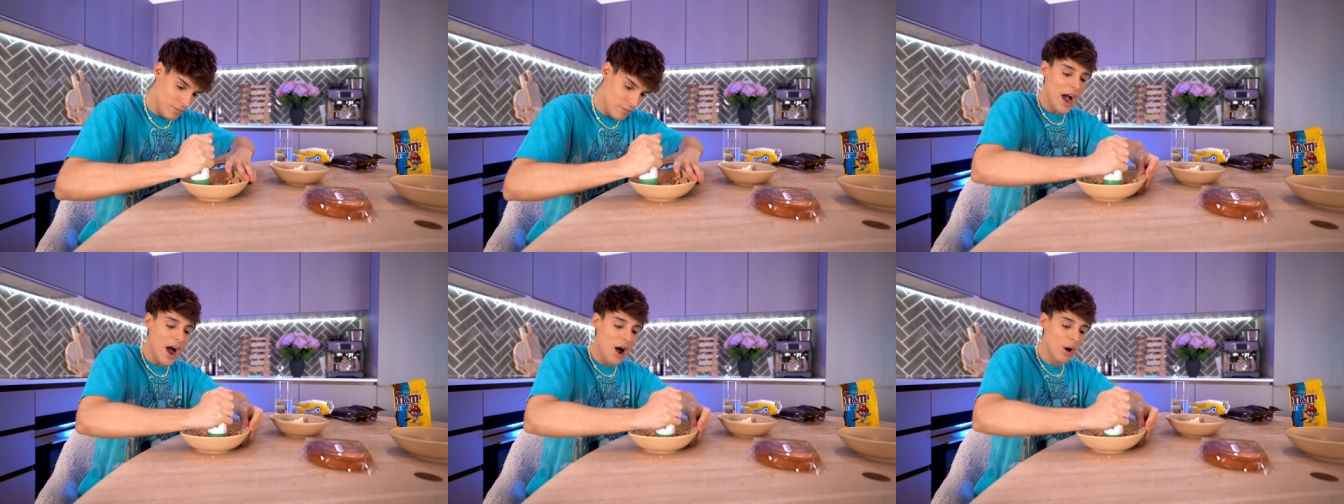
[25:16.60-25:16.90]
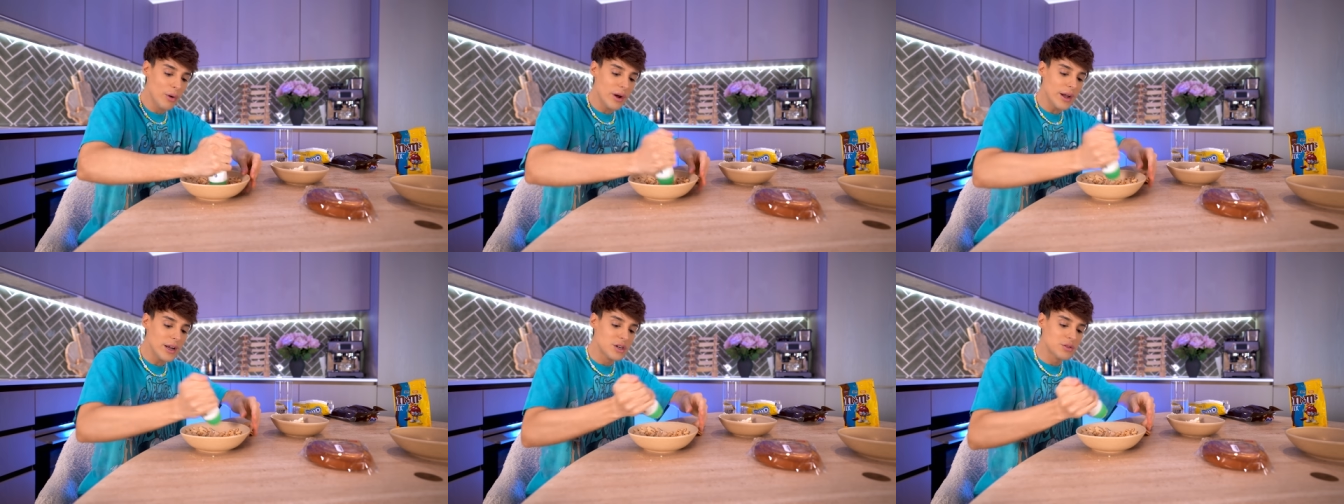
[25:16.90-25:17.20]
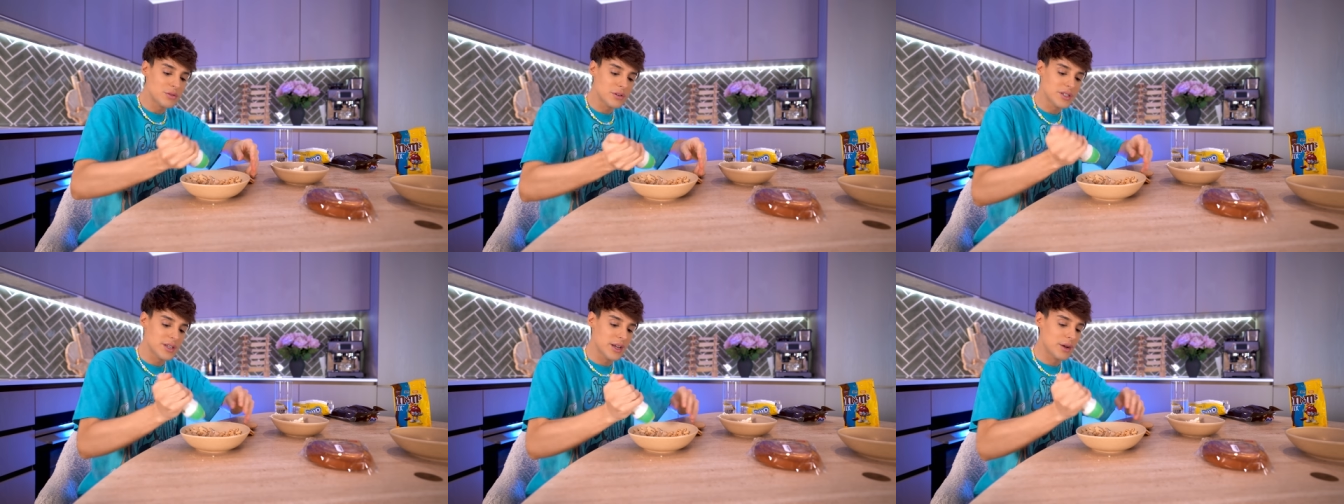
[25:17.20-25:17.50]
how
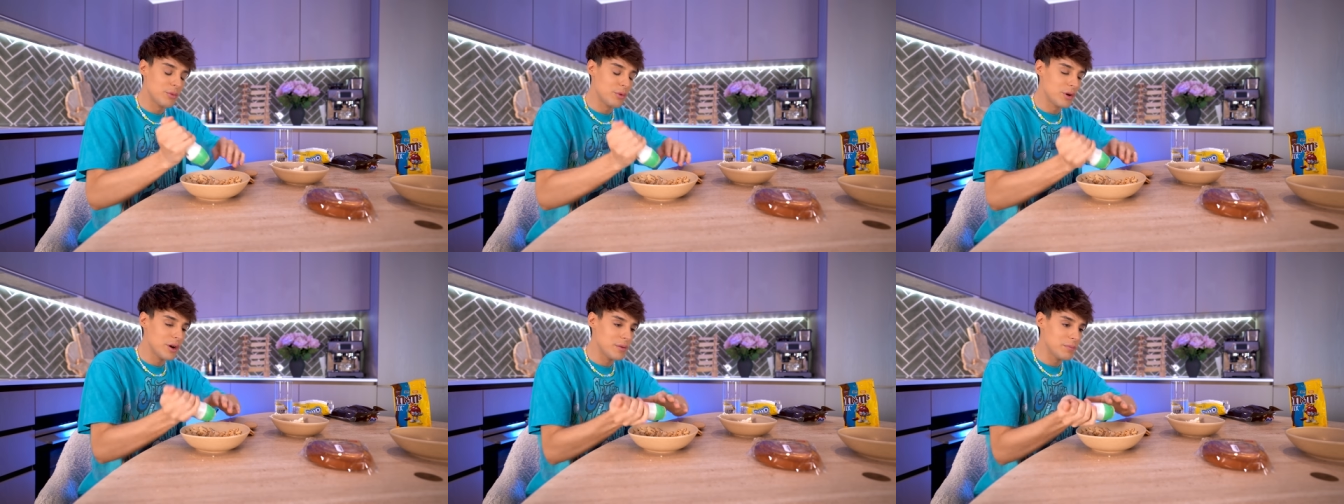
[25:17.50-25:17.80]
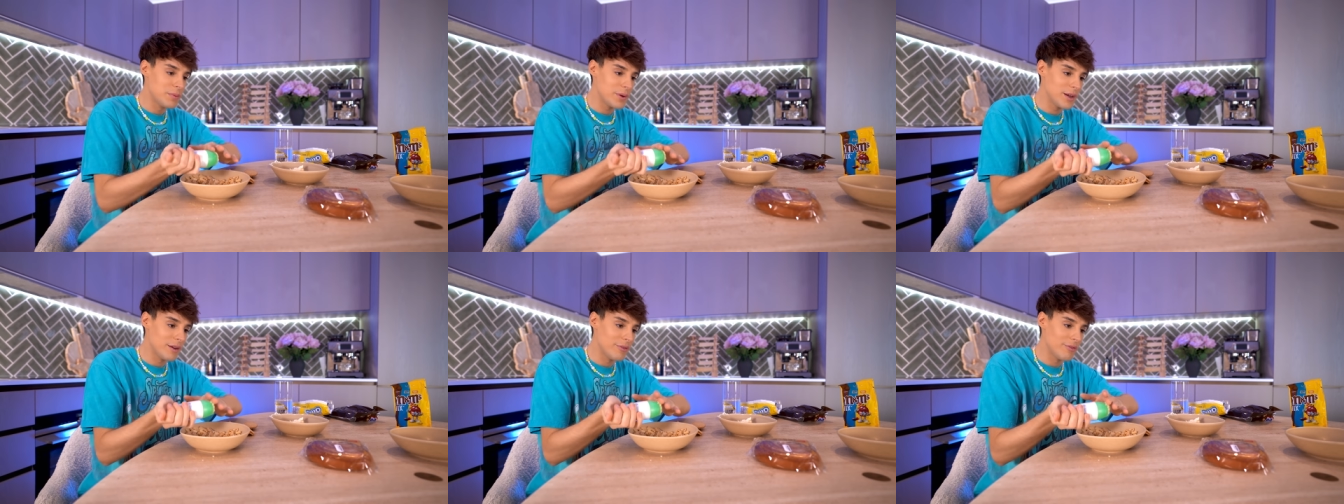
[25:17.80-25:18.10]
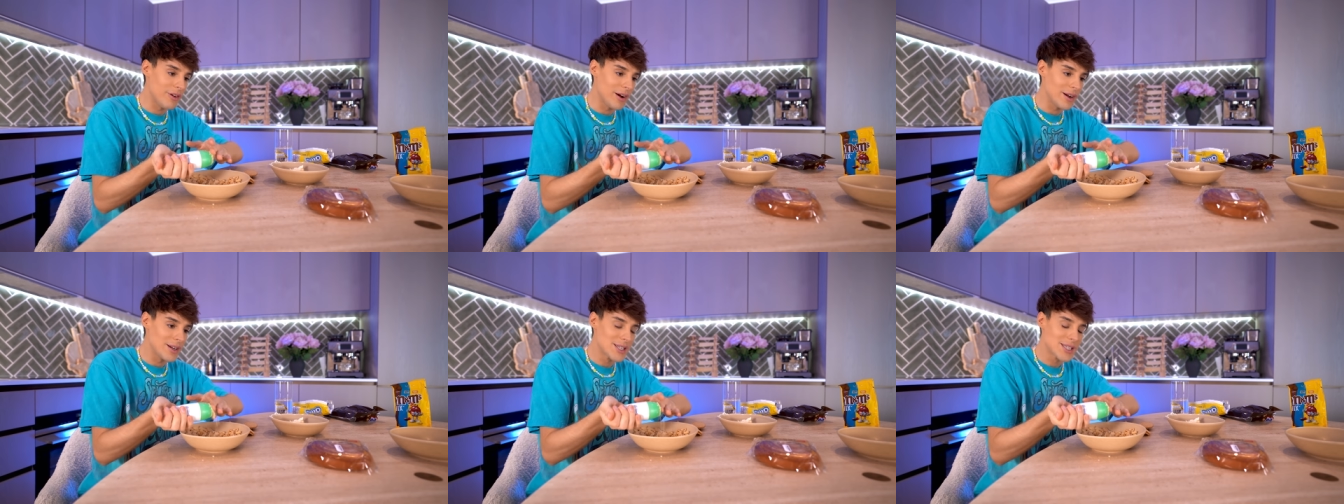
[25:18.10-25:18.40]
interesting would it be
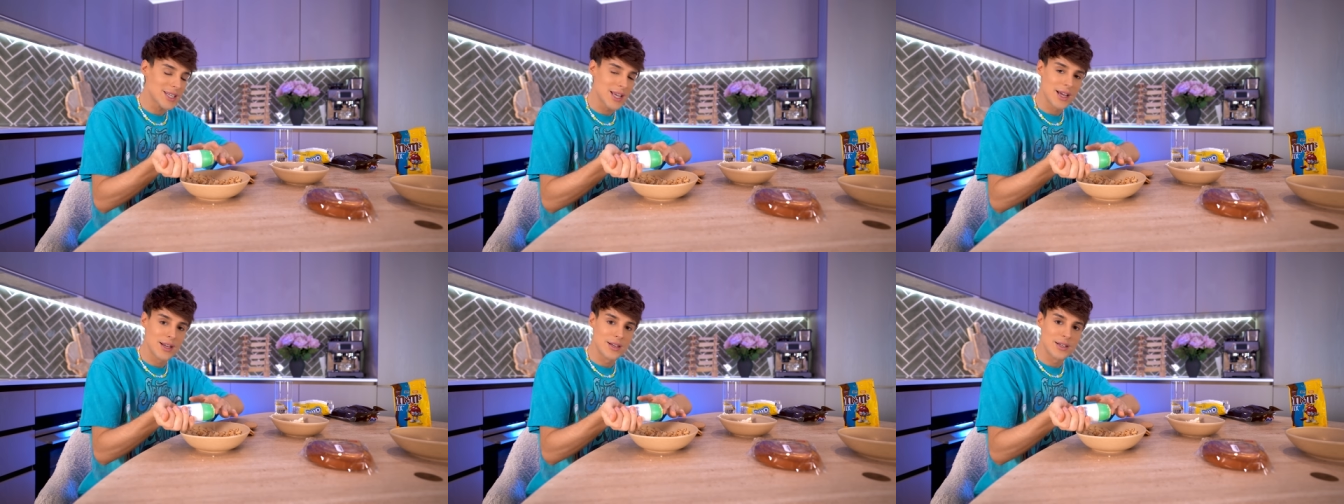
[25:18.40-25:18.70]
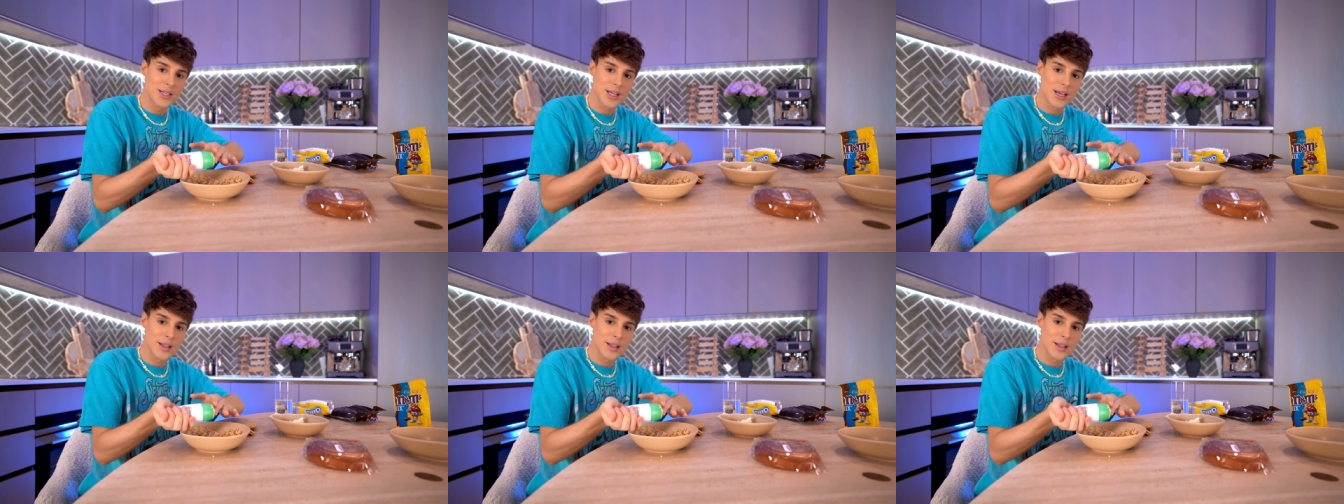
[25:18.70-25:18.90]
if I sent